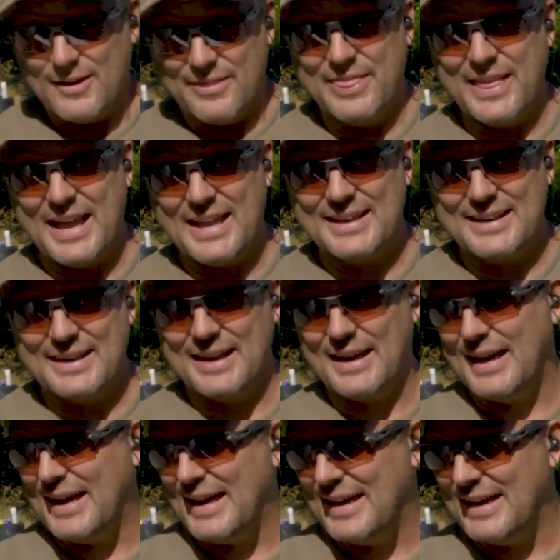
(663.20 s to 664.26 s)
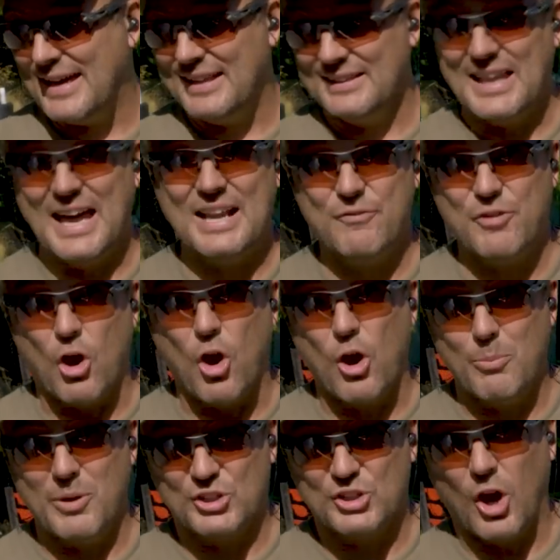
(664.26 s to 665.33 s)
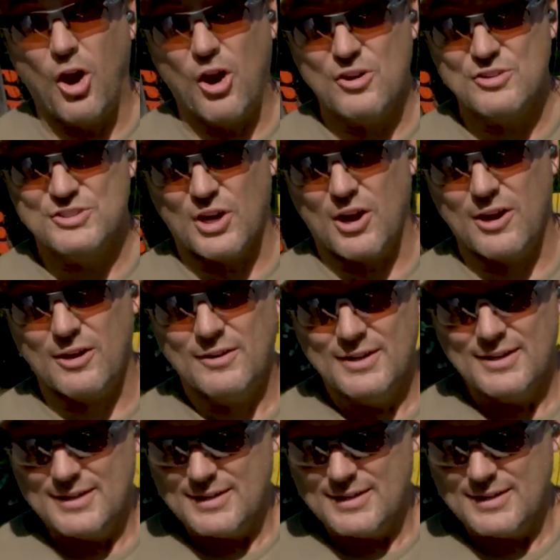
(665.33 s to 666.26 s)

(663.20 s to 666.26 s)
than a lot of your armored cars are.